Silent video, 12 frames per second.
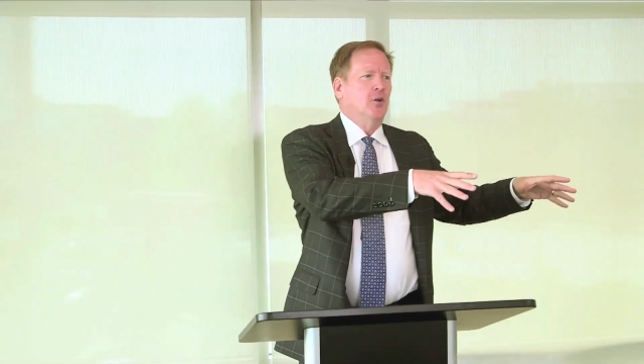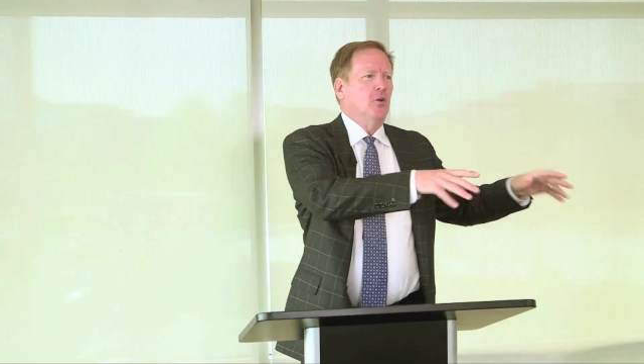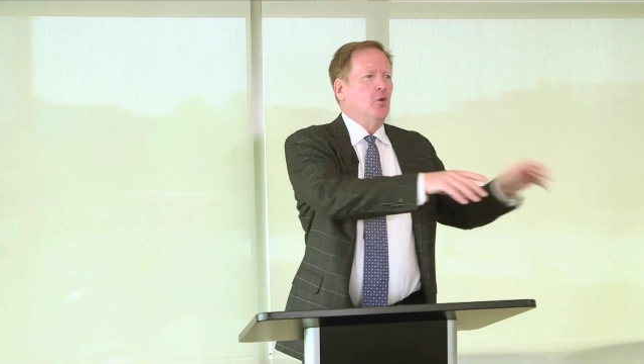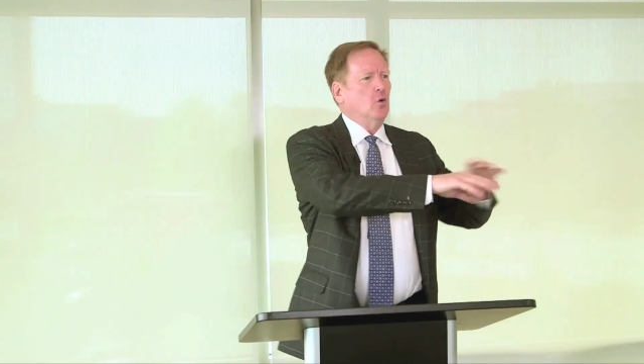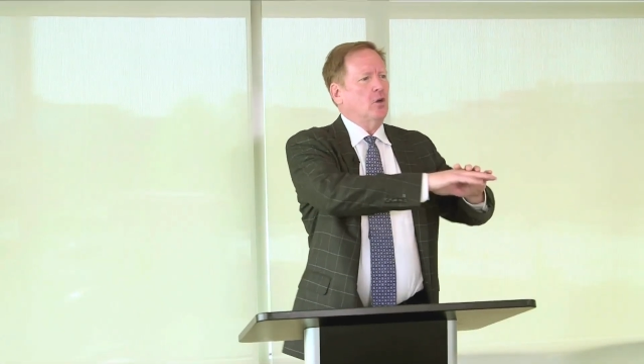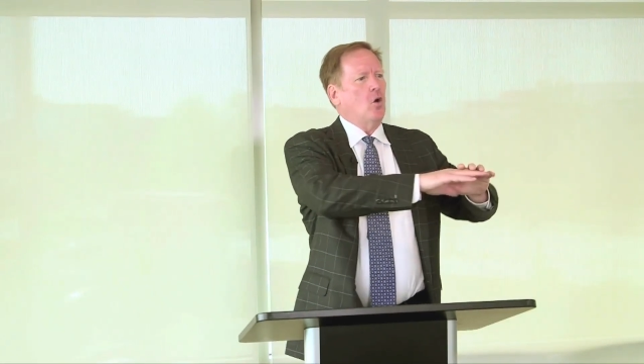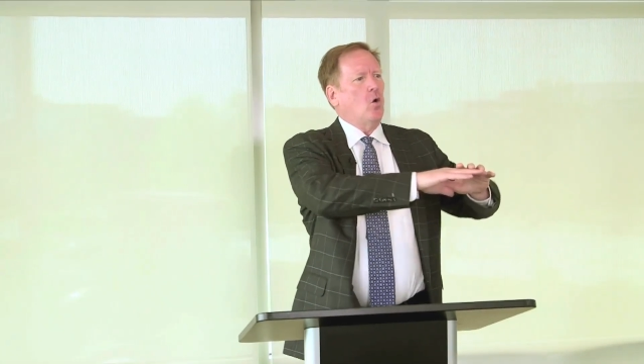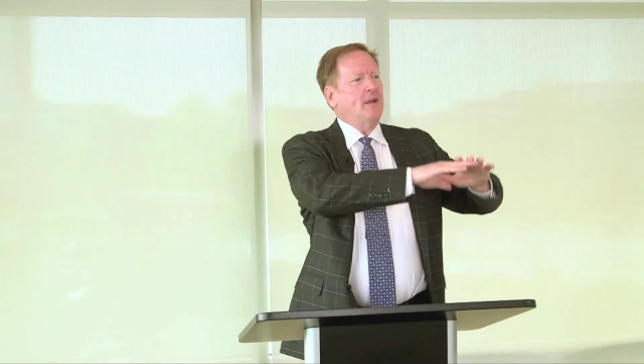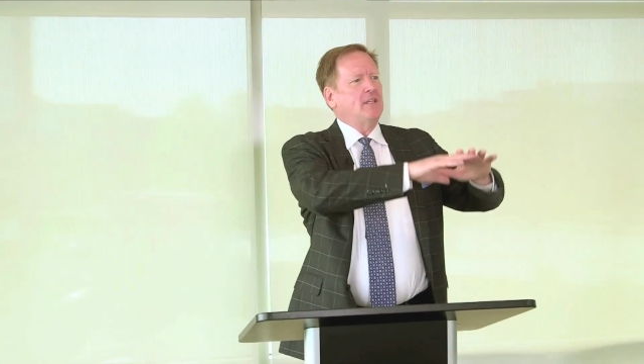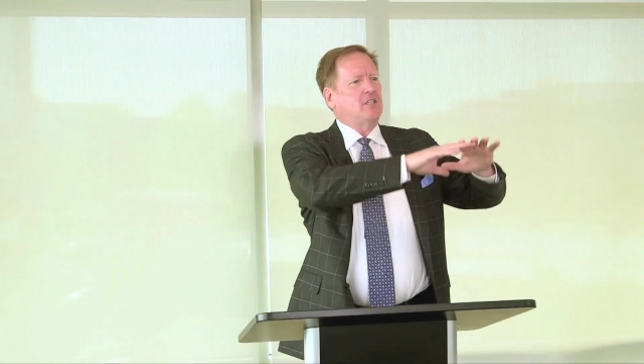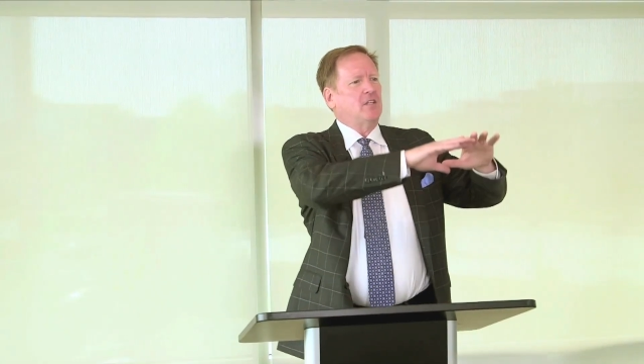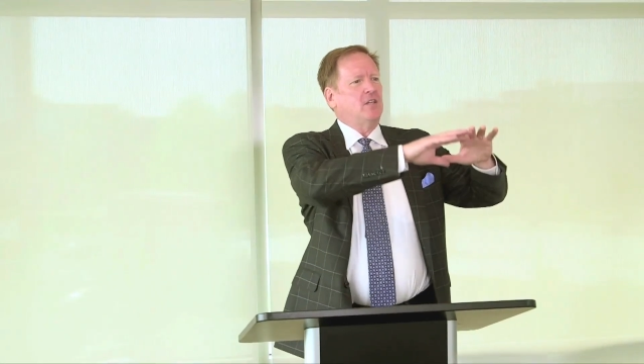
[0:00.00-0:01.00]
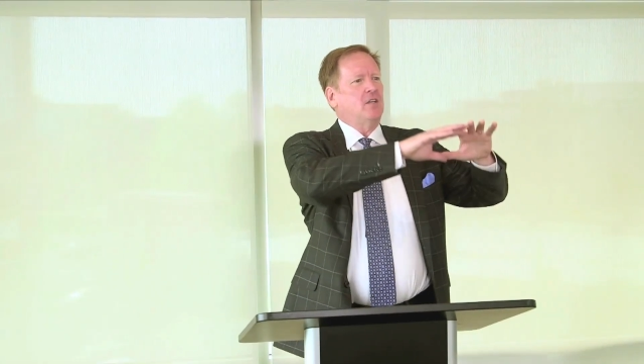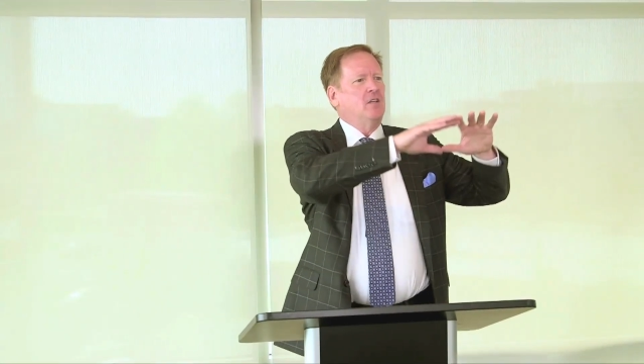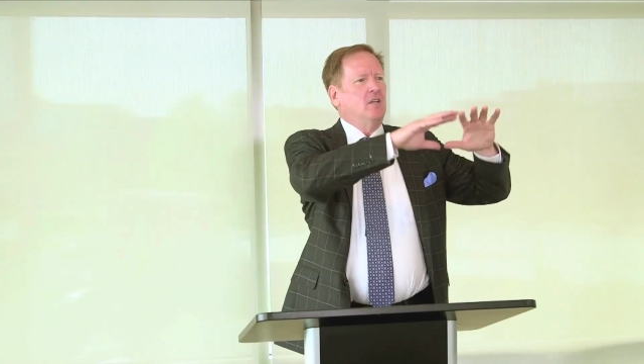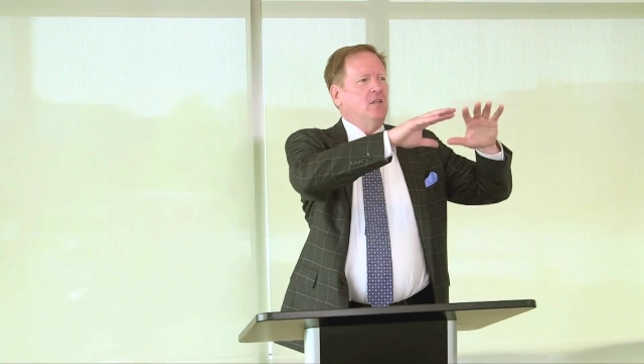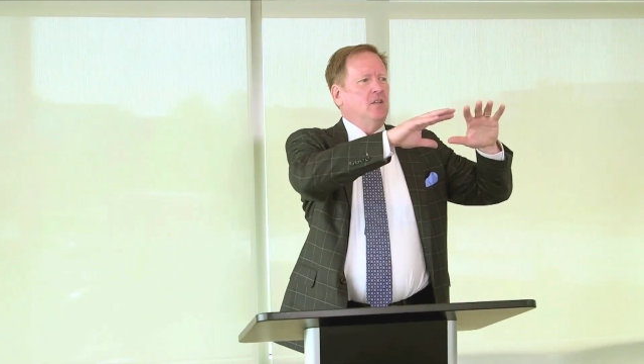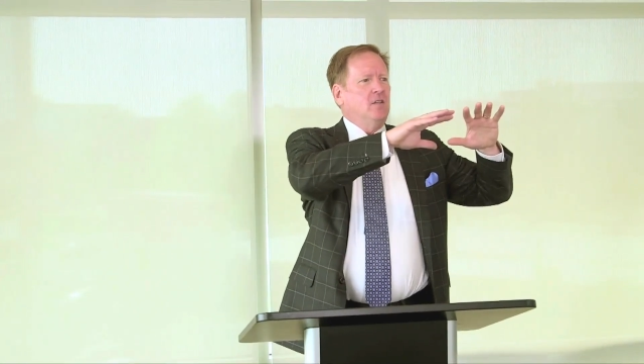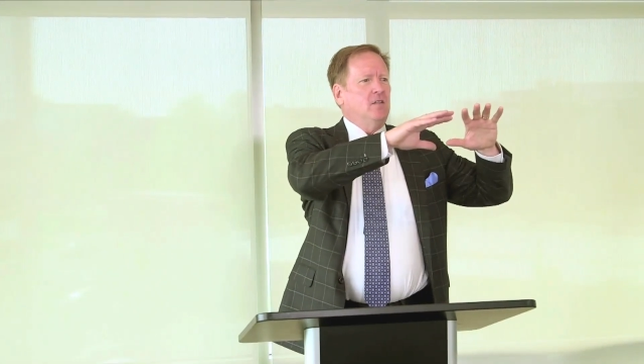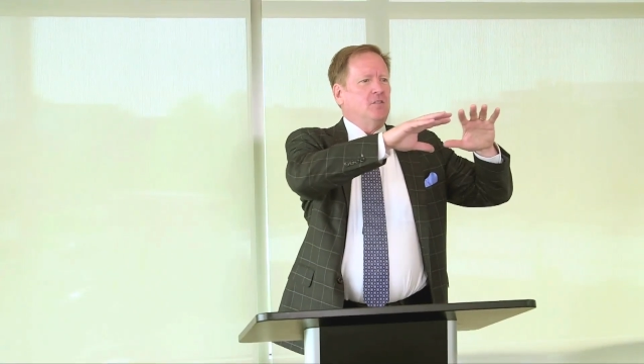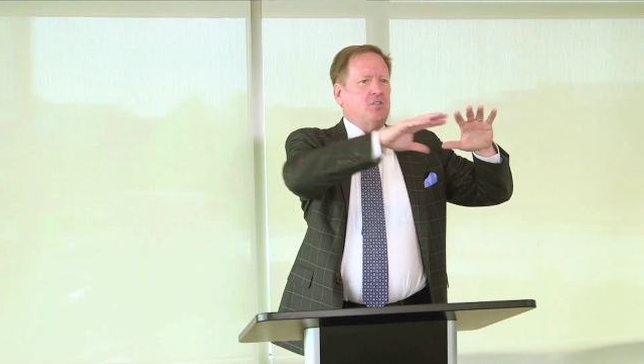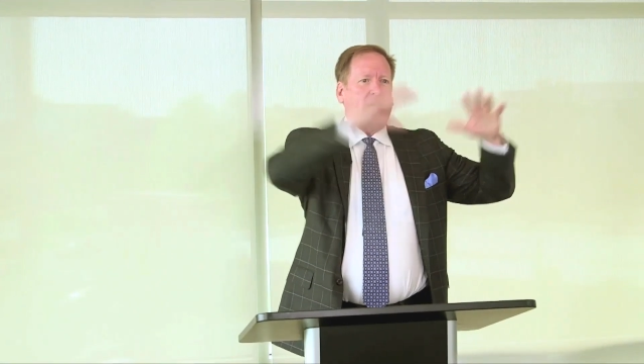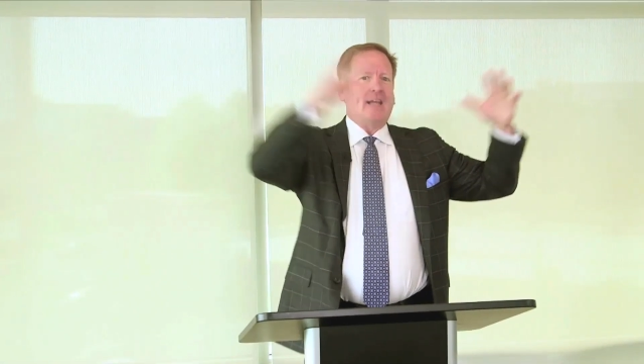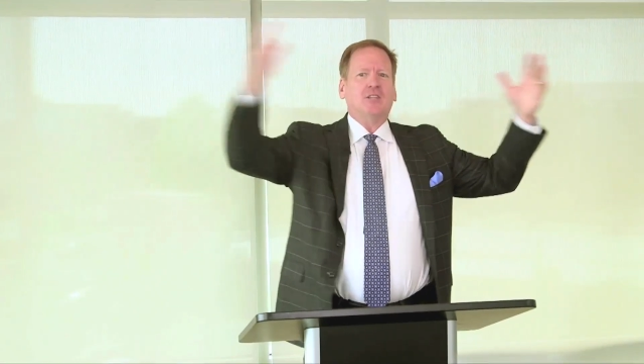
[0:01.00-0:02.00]
who are going to
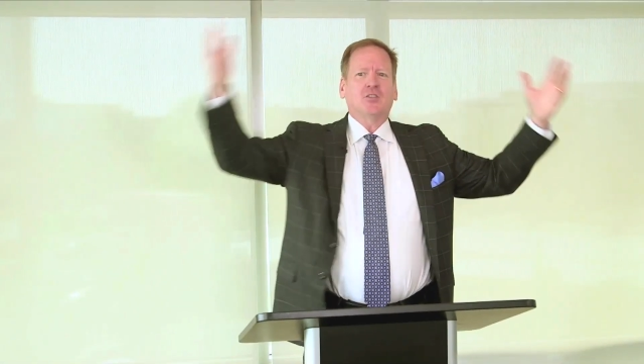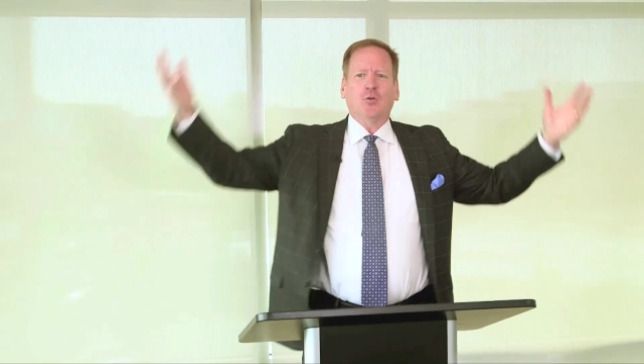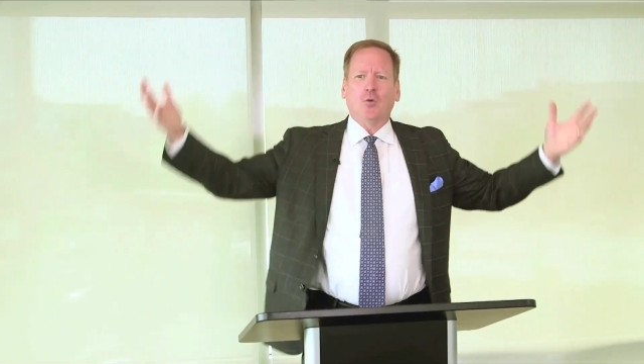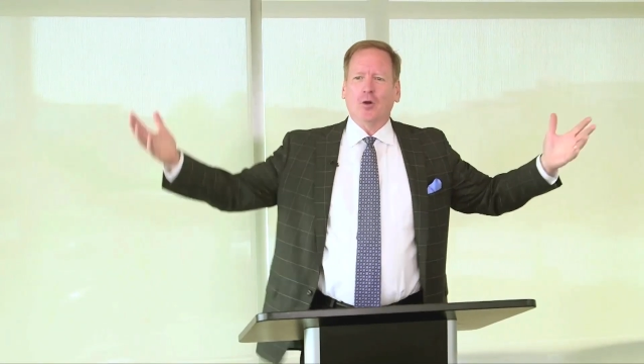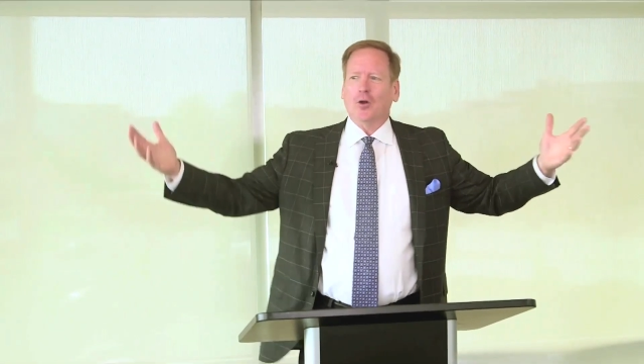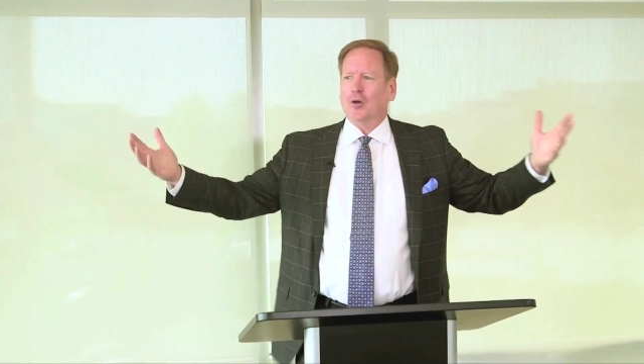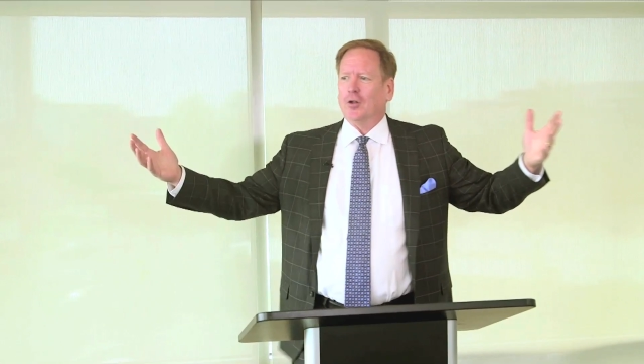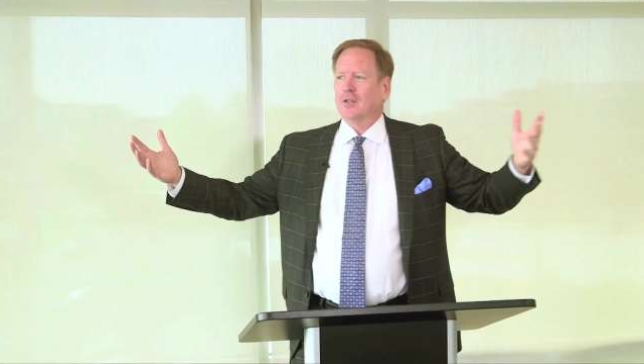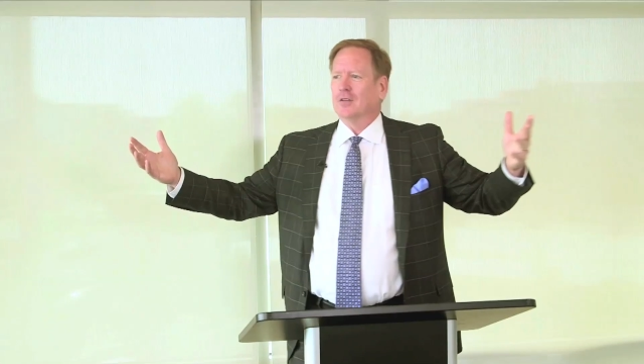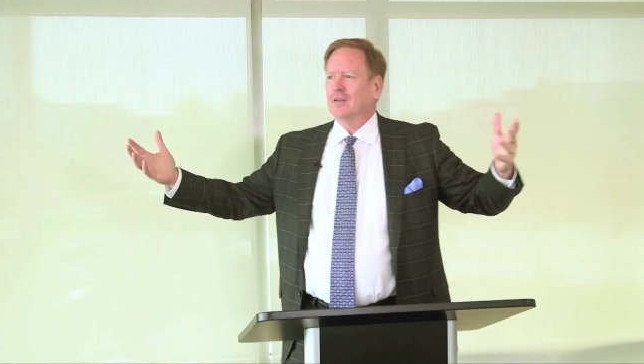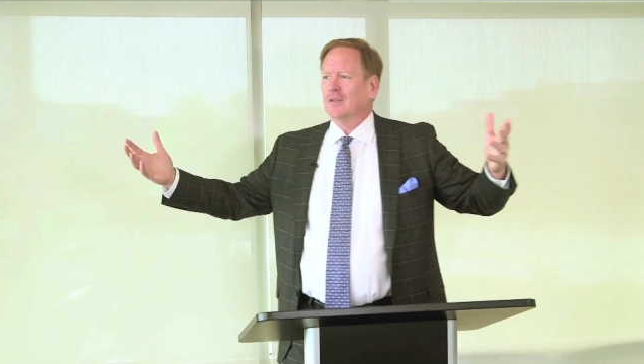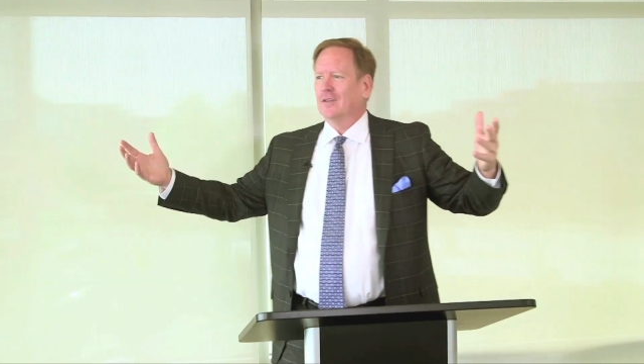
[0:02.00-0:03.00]
change the world